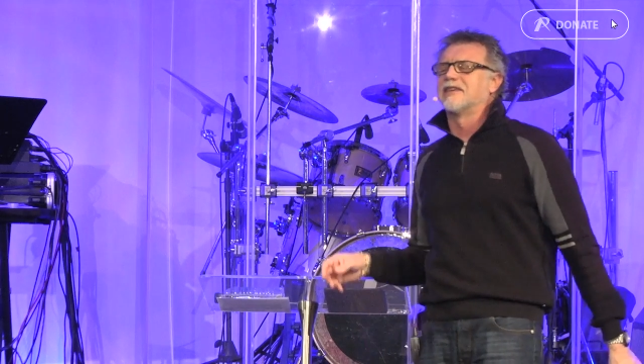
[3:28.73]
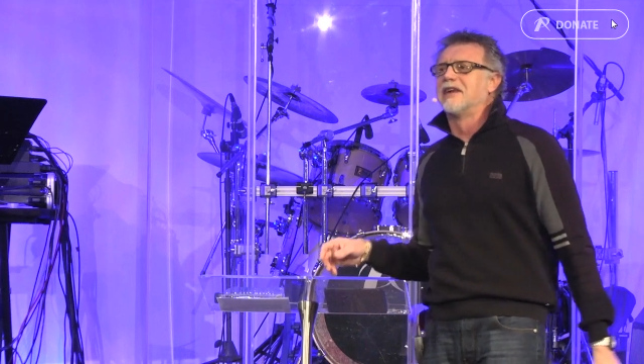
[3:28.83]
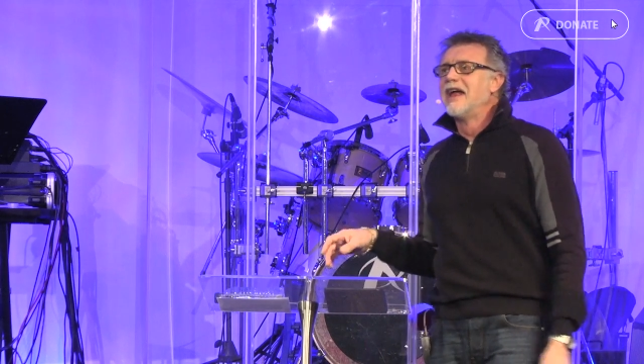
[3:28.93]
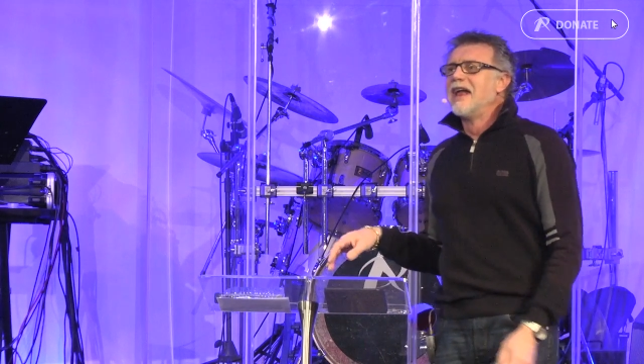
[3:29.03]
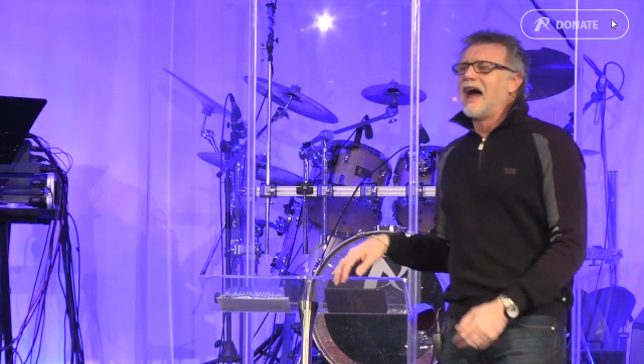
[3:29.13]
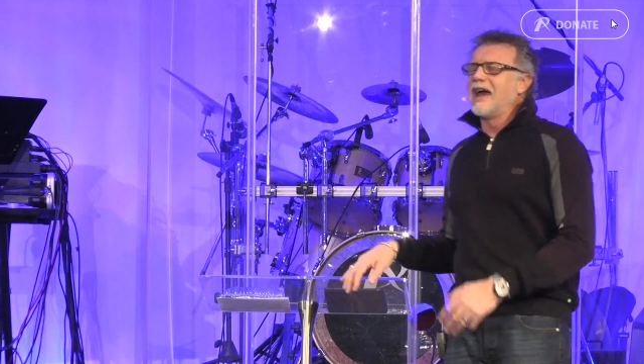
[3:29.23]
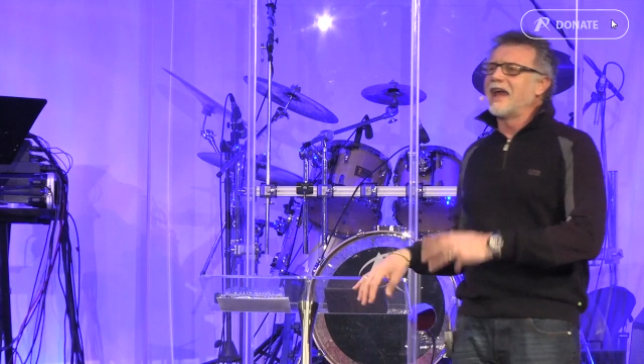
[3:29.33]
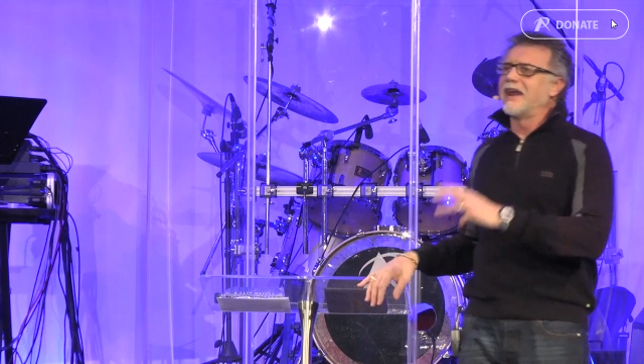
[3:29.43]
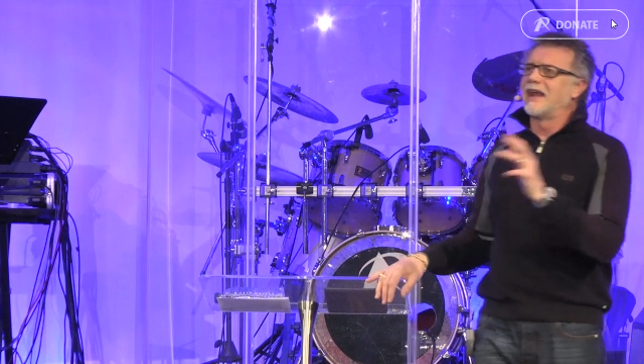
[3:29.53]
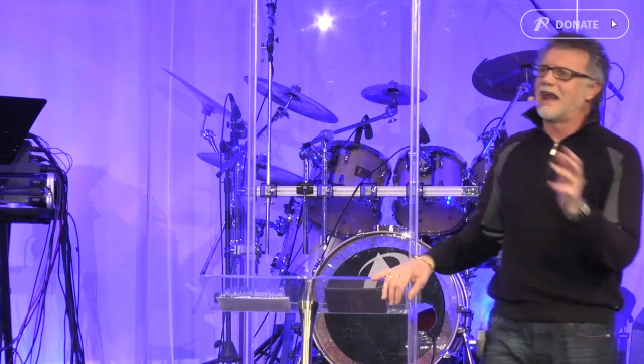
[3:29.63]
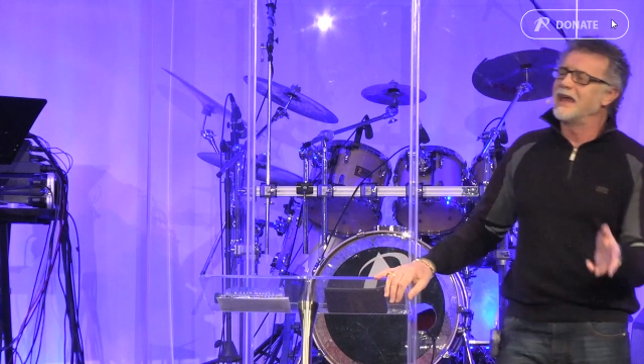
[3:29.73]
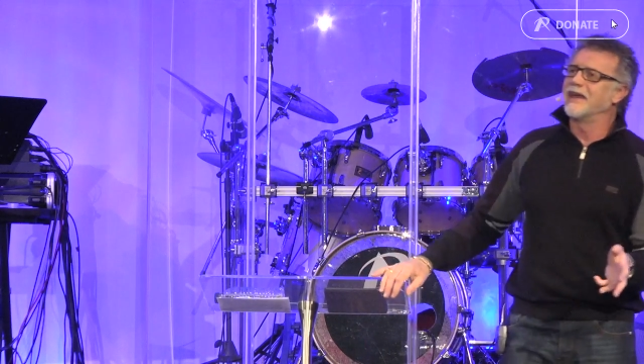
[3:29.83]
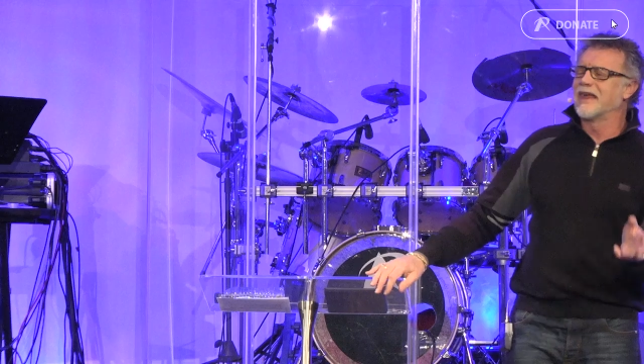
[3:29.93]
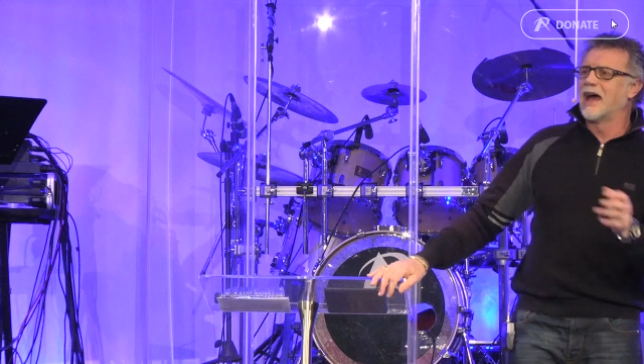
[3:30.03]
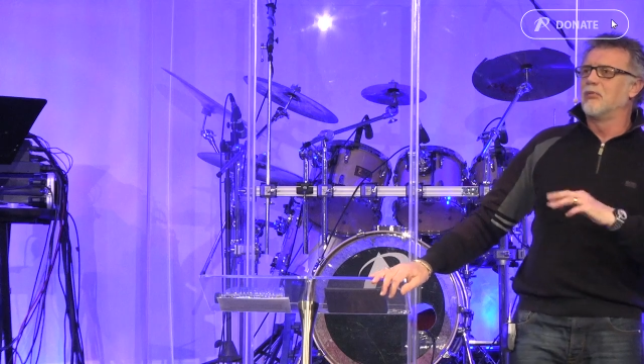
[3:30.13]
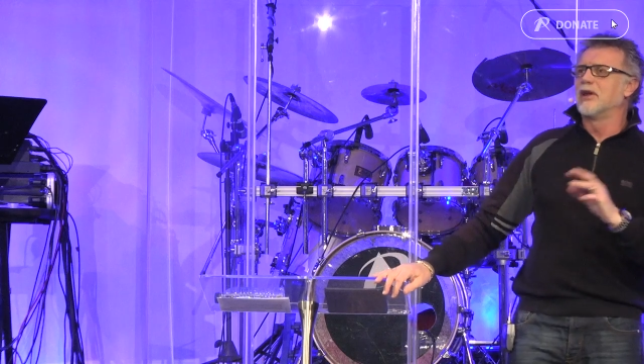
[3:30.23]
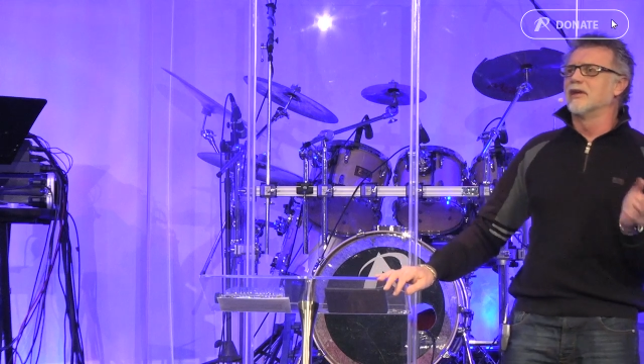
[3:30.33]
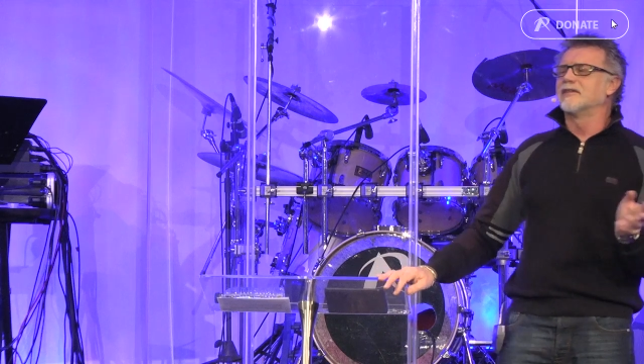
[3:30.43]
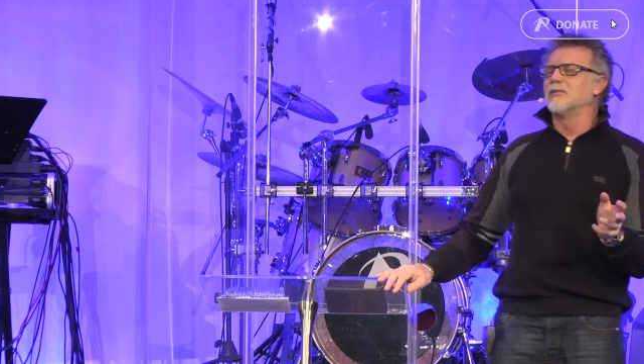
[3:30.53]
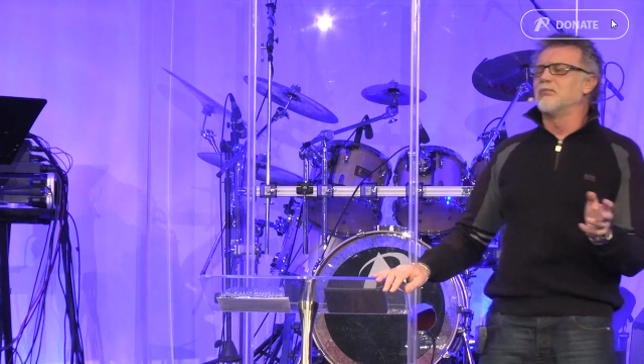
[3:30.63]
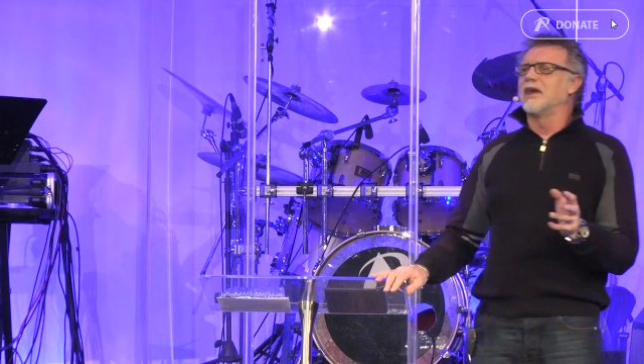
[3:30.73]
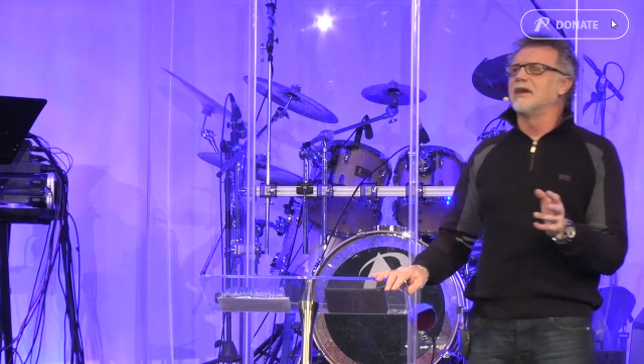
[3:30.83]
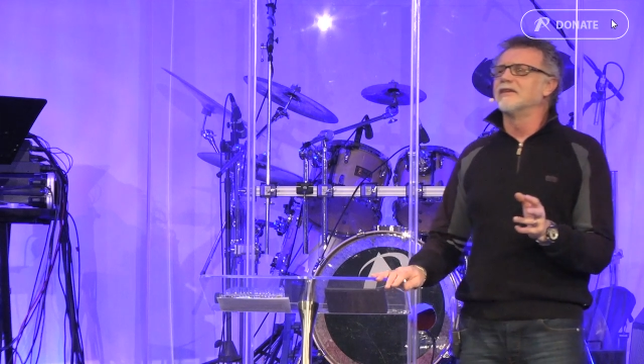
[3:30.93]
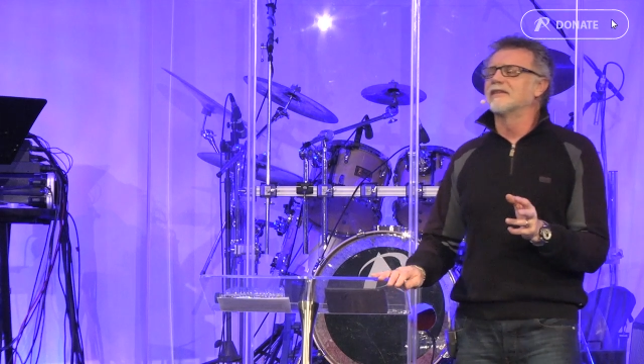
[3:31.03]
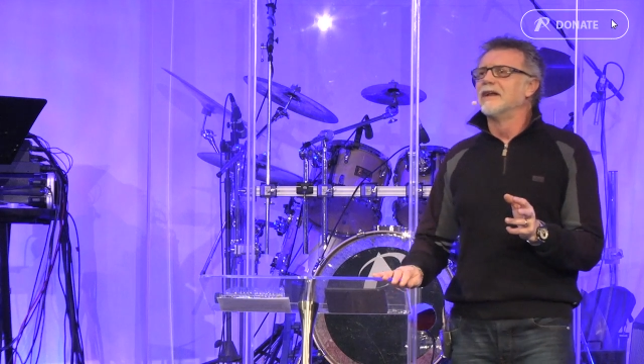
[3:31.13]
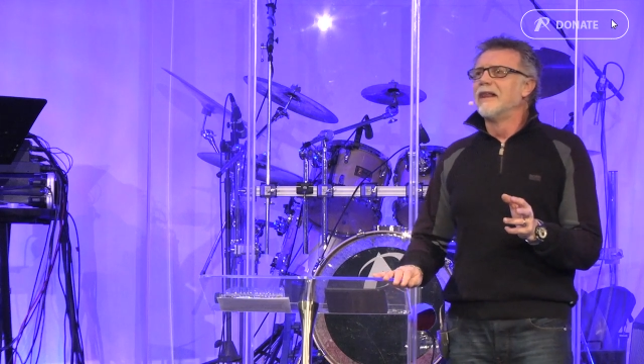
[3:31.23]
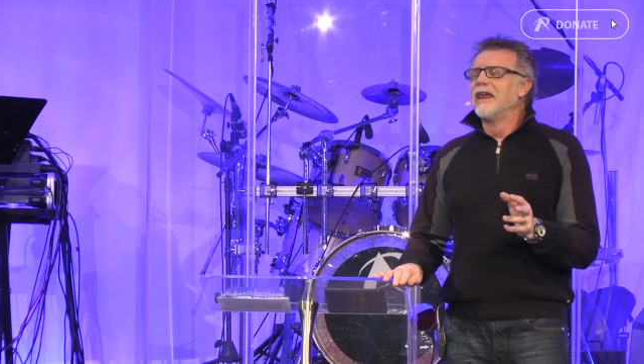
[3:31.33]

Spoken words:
And I kind of like that, because it means